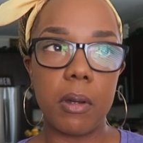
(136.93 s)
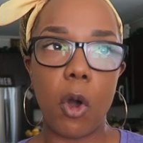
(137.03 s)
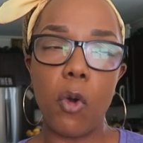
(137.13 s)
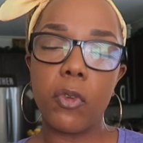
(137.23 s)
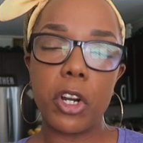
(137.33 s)

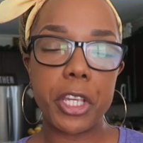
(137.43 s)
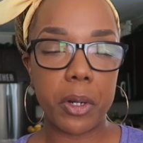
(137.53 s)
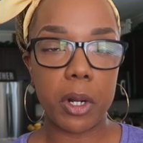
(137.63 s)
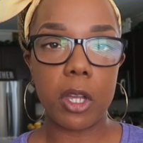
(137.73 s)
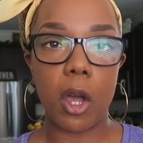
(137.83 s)
over a
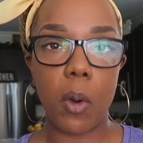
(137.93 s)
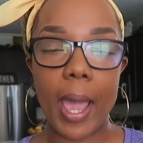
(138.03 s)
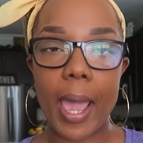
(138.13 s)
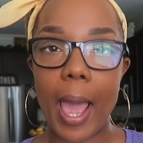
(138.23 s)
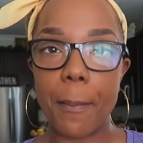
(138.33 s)
year ago,
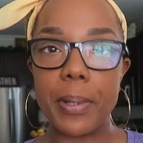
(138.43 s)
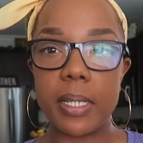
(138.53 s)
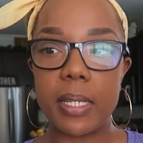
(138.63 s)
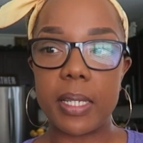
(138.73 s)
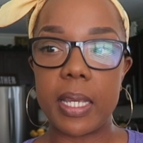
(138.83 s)
I
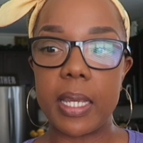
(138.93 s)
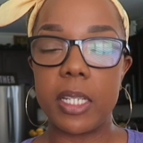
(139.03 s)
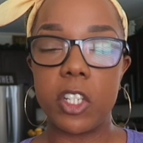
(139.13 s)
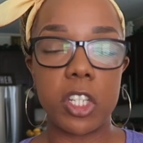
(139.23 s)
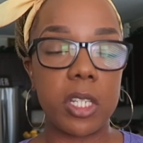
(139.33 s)
happened to
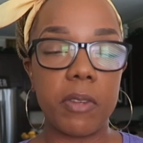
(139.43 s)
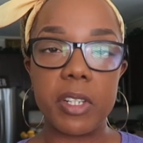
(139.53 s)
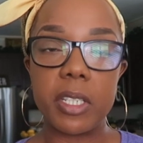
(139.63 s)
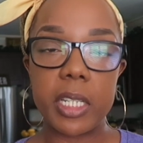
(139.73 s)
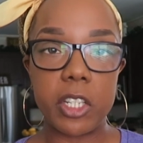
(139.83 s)
see just
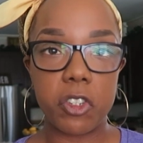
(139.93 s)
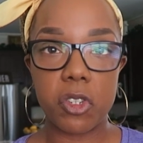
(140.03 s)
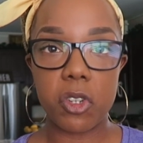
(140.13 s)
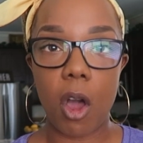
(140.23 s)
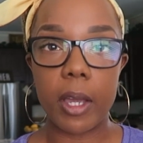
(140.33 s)
different
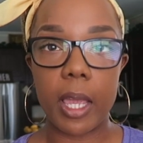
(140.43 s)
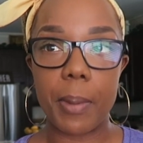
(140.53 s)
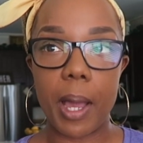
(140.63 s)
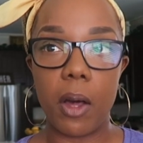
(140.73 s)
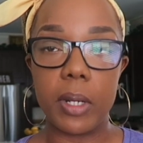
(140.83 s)
teachers talking
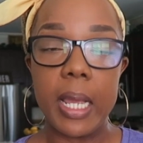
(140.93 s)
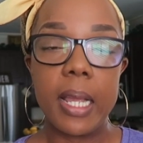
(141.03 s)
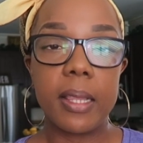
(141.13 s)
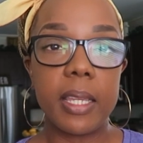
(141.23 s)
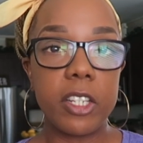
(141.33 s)
about
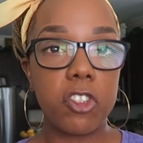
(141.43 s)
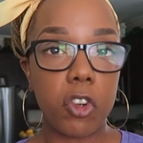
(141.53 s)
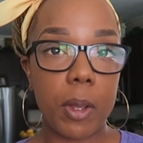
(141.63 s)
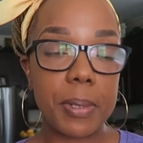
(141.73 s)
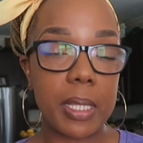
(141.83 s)
these
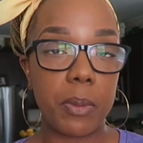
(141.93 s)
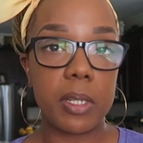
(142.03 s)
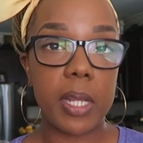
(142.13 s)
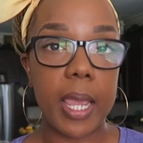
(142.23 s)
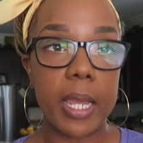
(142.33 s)
trips they
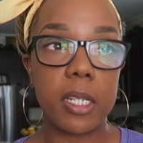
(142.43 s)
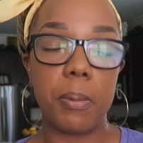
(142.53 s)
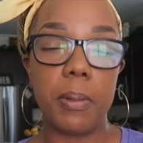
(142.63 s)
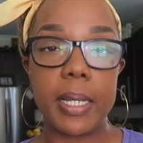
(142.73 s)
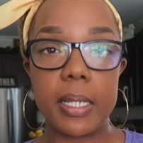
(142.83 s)
were taking
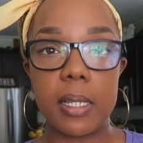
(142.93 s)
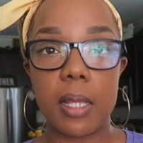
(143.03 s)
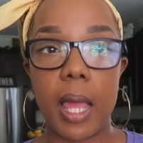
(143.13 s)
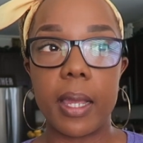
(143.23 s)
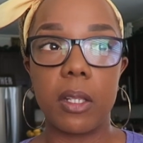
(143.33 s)
to
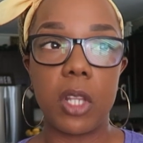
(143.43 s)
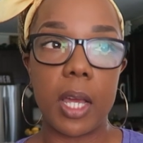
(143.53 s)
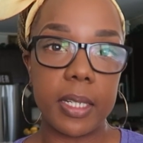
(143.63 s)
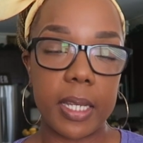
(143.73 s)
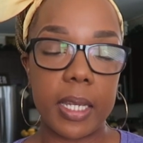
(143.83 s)
places like
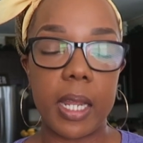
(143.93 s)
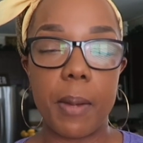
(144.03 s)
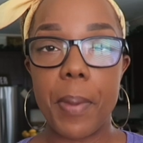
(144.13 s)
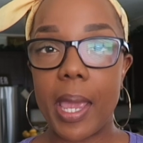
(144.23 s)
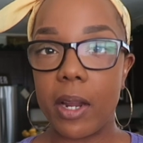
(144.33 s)
London
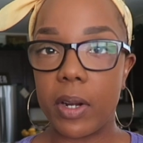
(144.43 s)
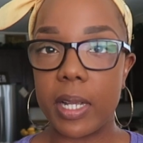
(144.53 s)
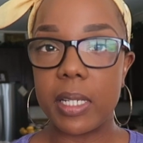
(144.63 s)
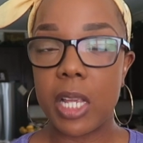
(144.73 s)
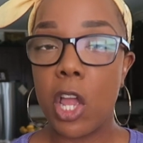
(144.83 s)
and
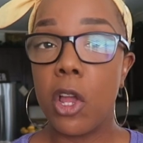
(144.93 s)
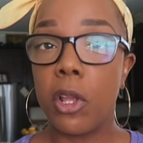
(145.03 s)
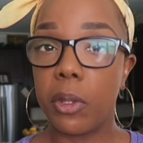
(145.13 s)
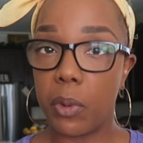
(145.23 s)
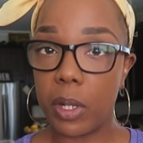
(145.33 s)
Paris
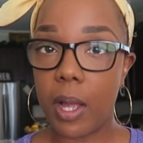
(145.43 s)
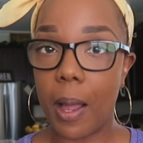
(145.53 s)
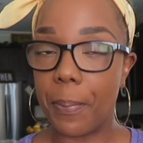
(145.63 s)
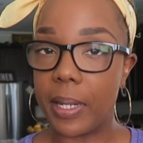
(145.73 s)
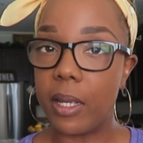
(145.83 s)
through a
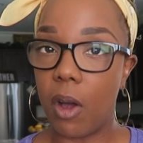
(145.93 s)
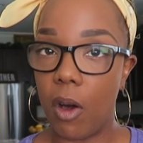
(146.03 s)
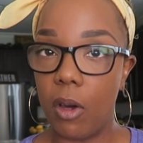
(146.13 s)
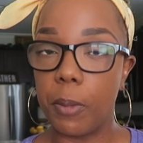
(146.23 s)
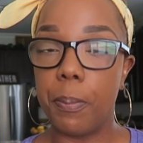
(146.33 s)
company
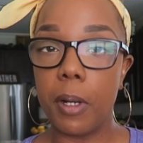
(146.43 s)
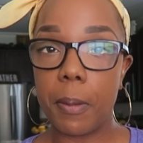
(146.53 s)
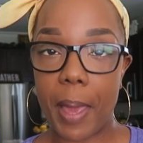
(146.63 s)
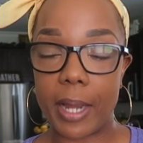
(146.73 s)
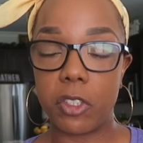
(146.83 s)
called
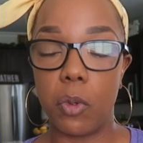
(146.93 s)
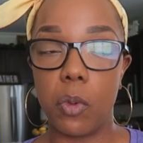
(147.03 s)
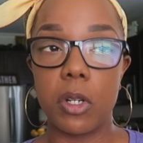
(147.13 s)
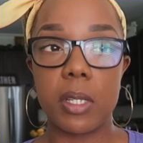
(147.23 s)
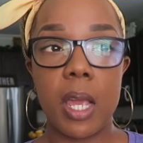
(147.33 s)
Bookbag
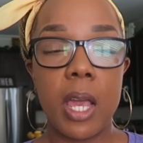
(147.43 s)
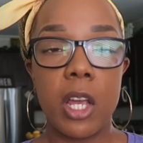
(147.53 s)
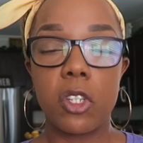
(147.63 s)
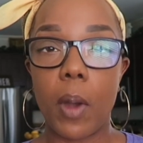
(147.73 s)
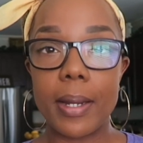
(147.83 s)
Tours.
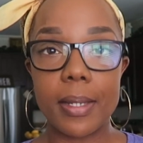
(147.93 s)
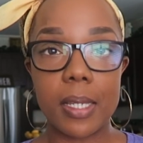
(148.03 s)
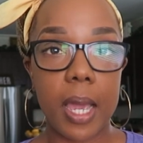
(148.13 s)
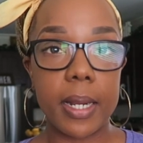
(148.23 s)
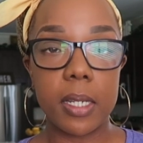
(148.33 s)
So I
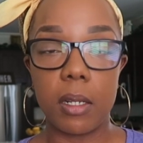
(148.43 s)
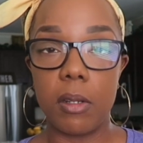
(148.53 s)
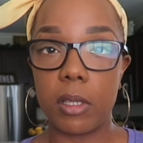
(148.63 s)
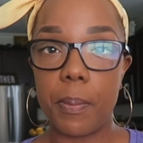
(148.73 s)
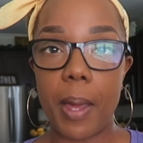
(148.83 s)
decided to
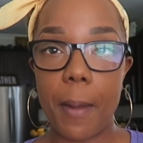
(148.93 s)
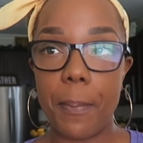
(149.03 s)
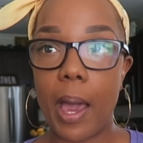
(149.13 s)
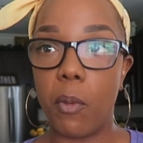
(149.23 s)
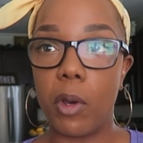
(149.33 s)
look them
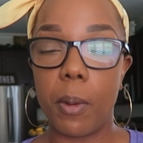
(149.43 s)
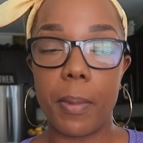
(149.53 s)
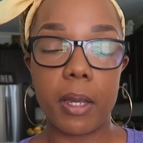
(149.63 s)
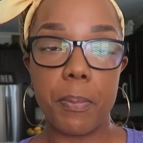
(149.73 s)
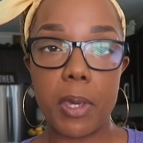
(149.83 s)
up. I went on
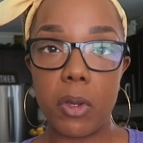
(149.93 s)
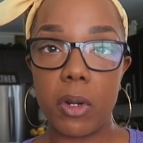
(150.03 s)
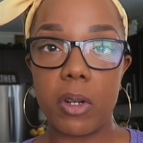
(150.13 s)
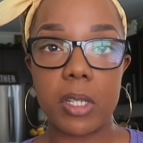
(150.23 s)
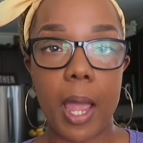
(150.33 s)
my
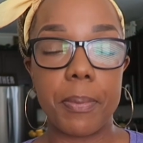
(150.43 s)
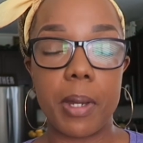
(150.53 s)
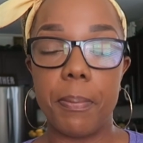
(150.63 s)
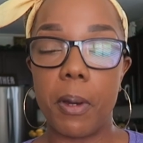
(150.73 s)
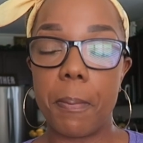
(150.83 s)
computer, typed
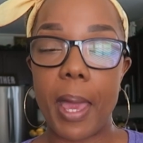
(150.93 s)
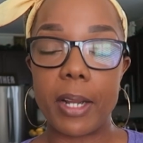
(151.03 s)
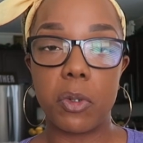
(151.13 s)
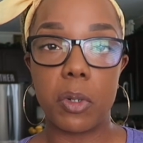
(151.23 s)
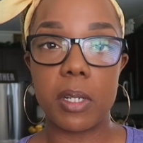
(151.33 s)
in
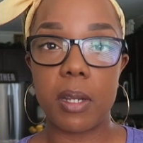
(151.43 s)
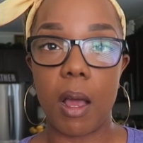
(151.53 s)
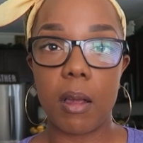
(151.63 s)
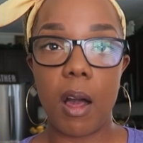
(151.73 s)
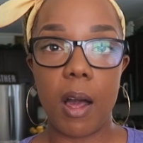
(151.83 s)

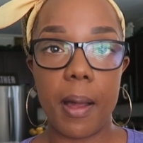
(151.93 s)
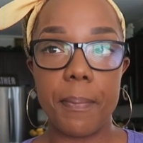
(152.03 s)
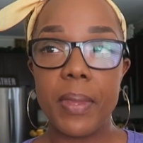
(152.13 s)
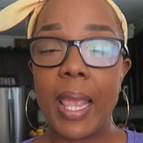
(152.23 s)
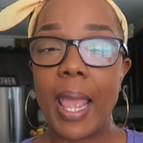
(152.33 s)
bookbagtours.com,